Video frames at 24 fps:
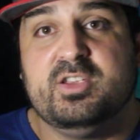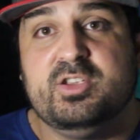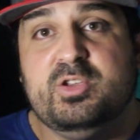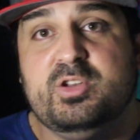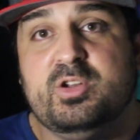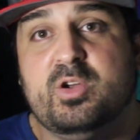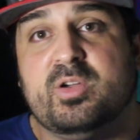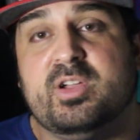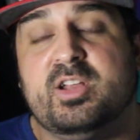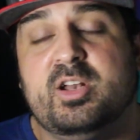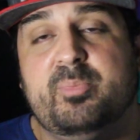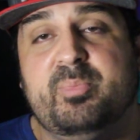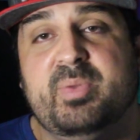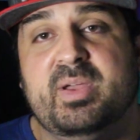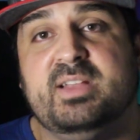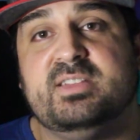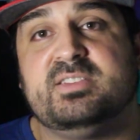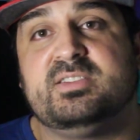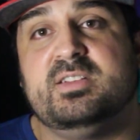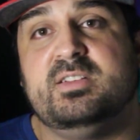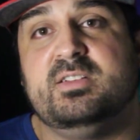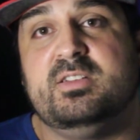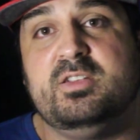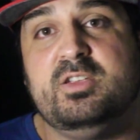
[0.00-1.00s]
you don't get a
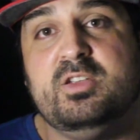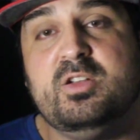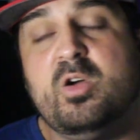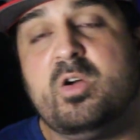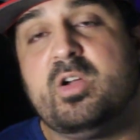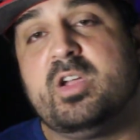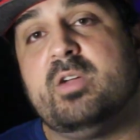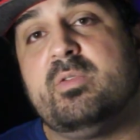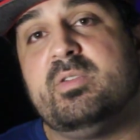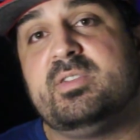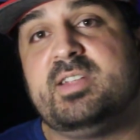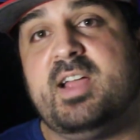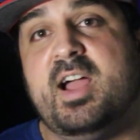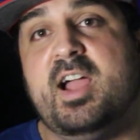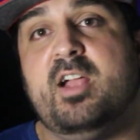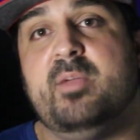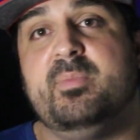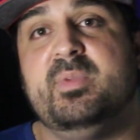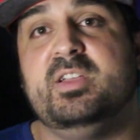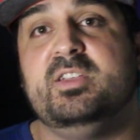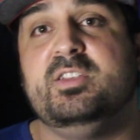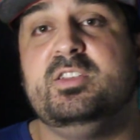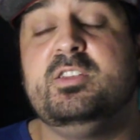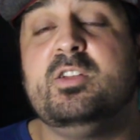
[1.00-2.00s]
pension, you don't get
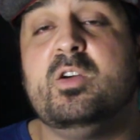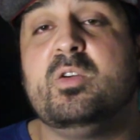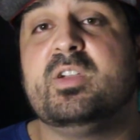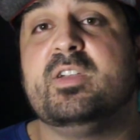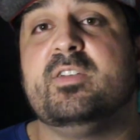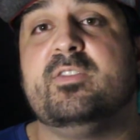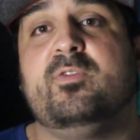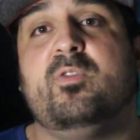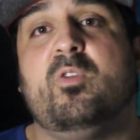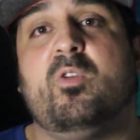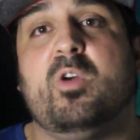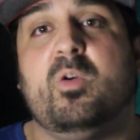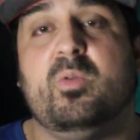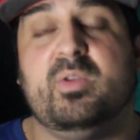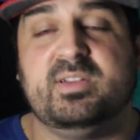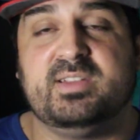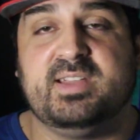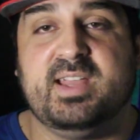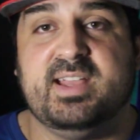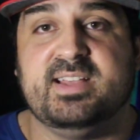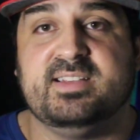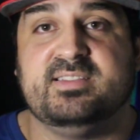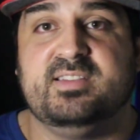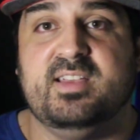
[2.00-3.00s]
retirement, you don't get
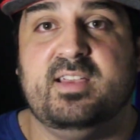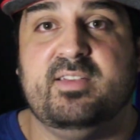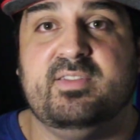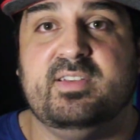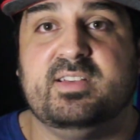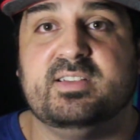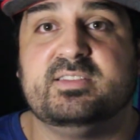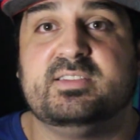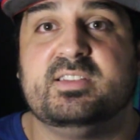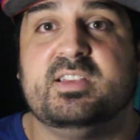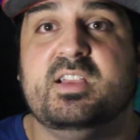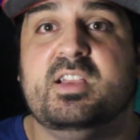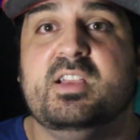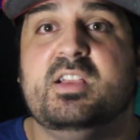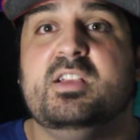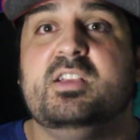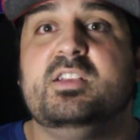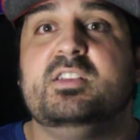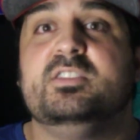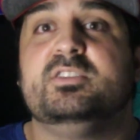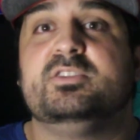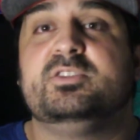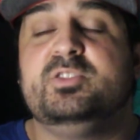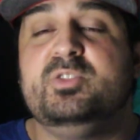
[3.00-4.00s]
401k savings.
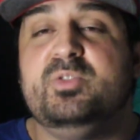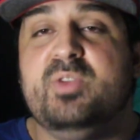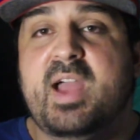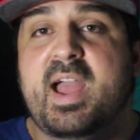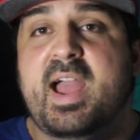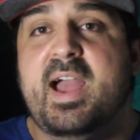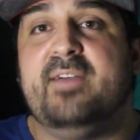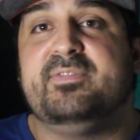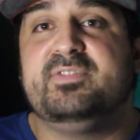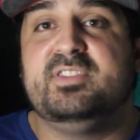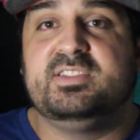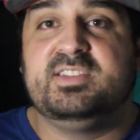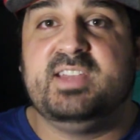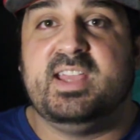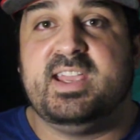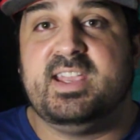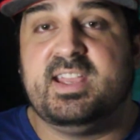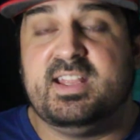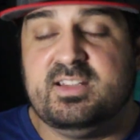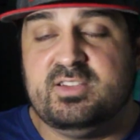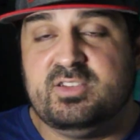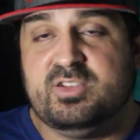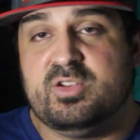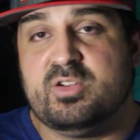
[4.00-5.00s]
So you have to
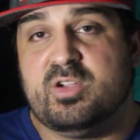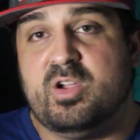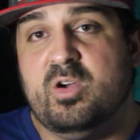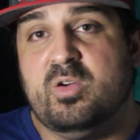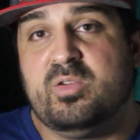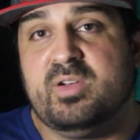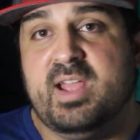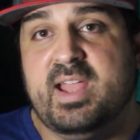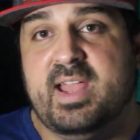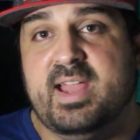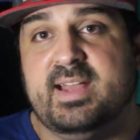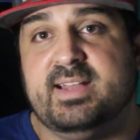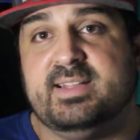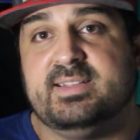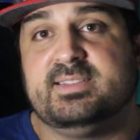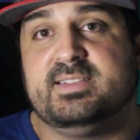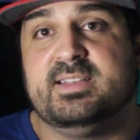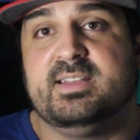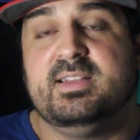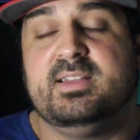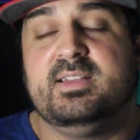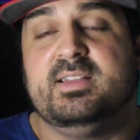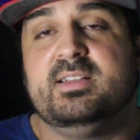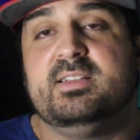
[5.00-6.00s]
take it into your own
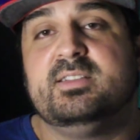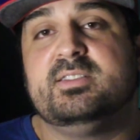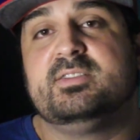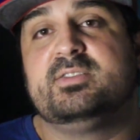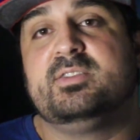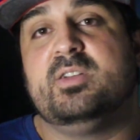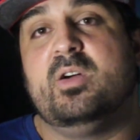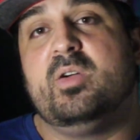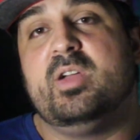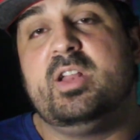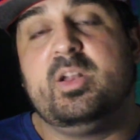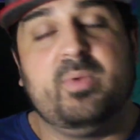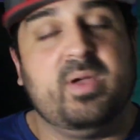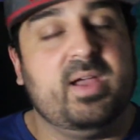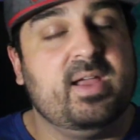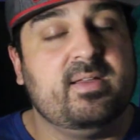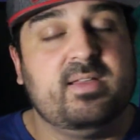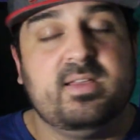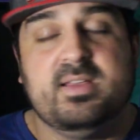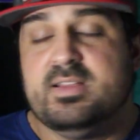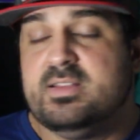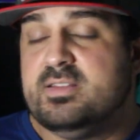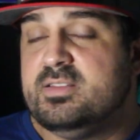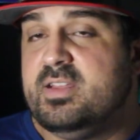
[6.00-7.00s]
hands. So anyway,
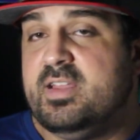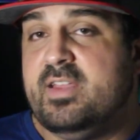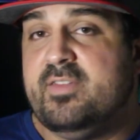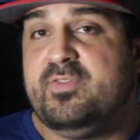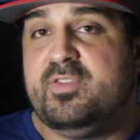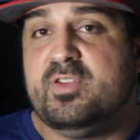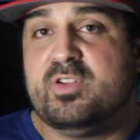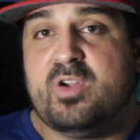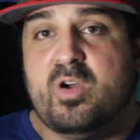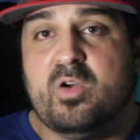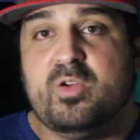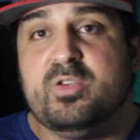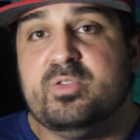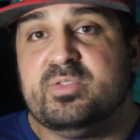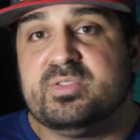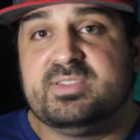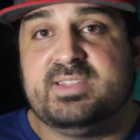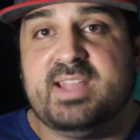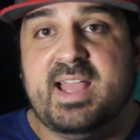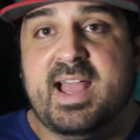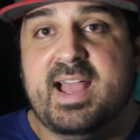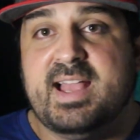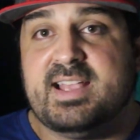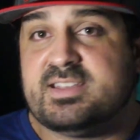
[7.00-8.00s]
if you don't use
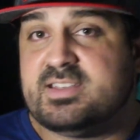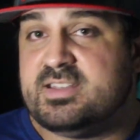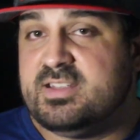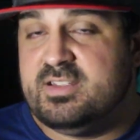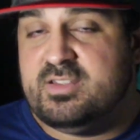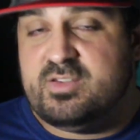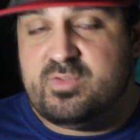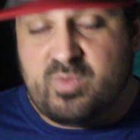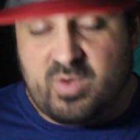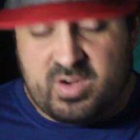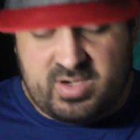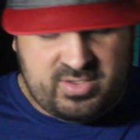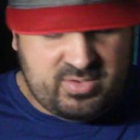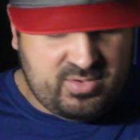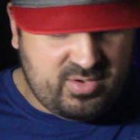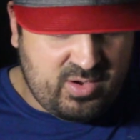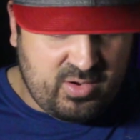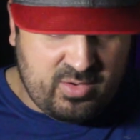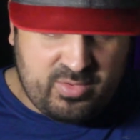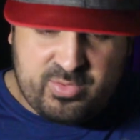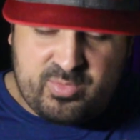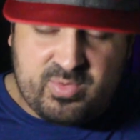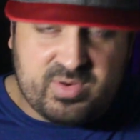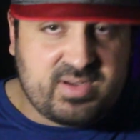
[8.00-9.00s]
Stash and you want to
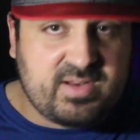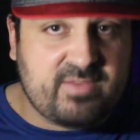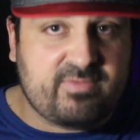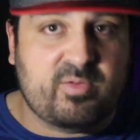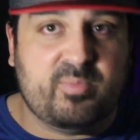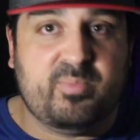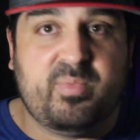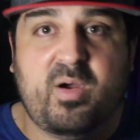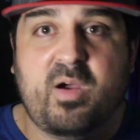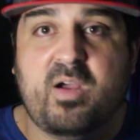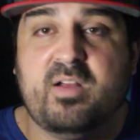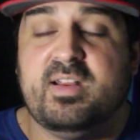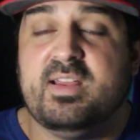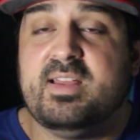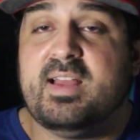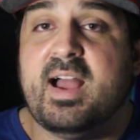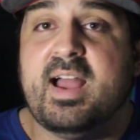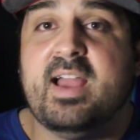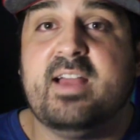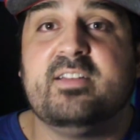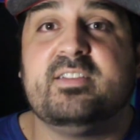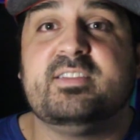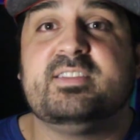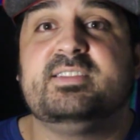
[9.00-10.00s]
go through a different party,
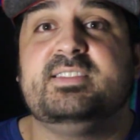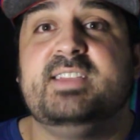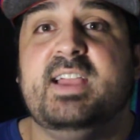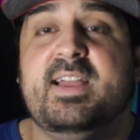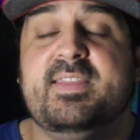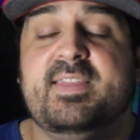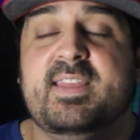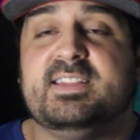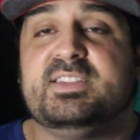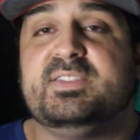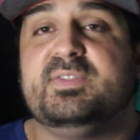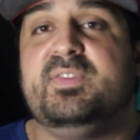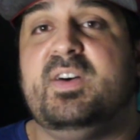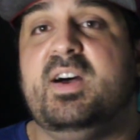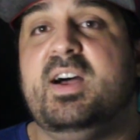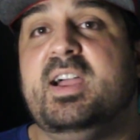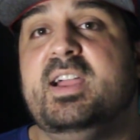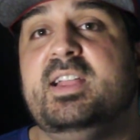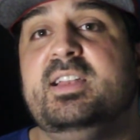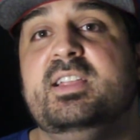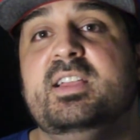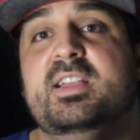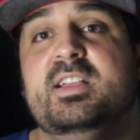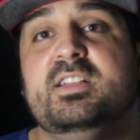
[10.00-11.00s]
I understand, that's
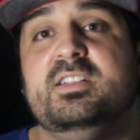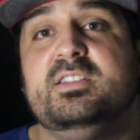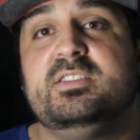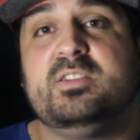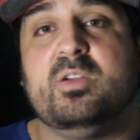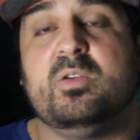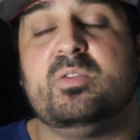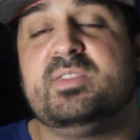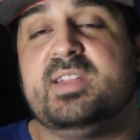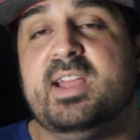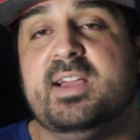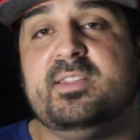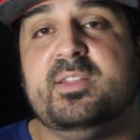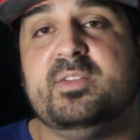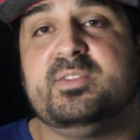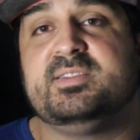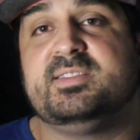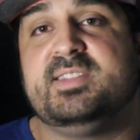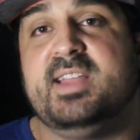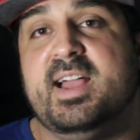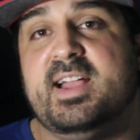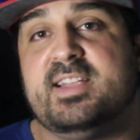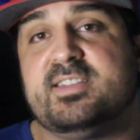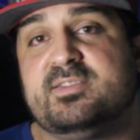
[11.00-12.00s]
fine. Don't download
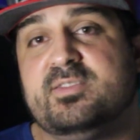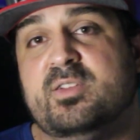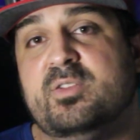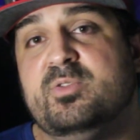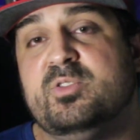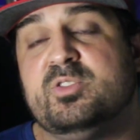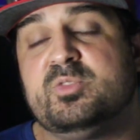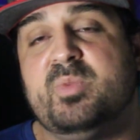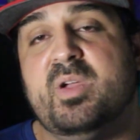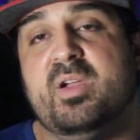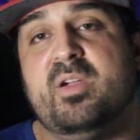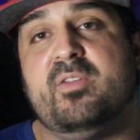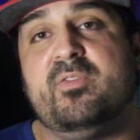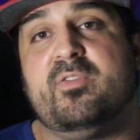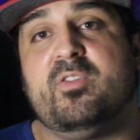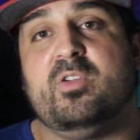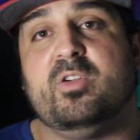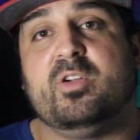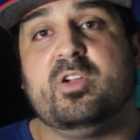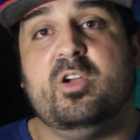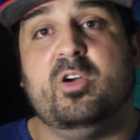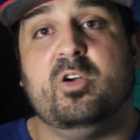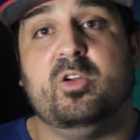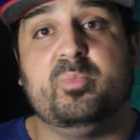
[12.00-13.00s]
Stash, don't use my
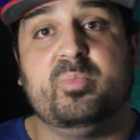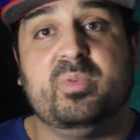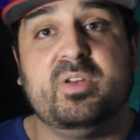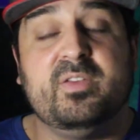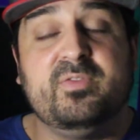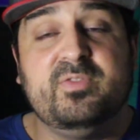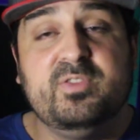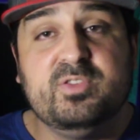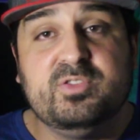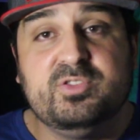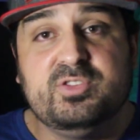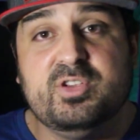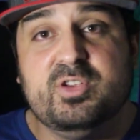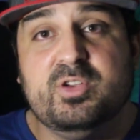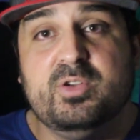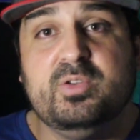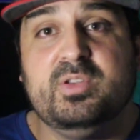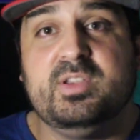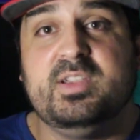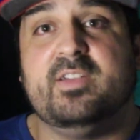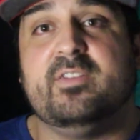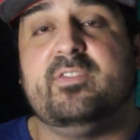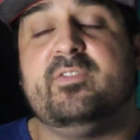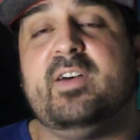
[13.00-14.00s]
referral code. But if you do,
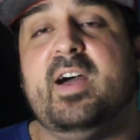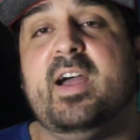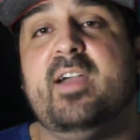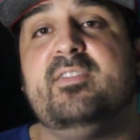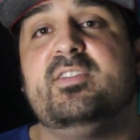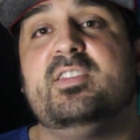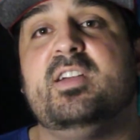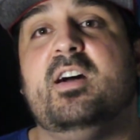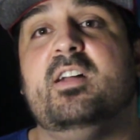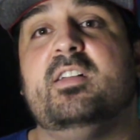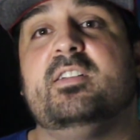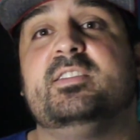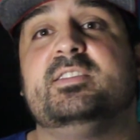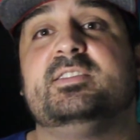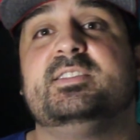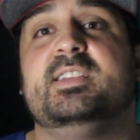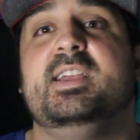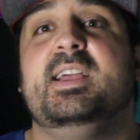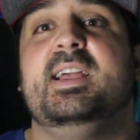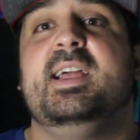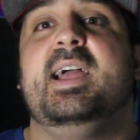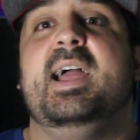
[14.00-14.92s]
you get $5,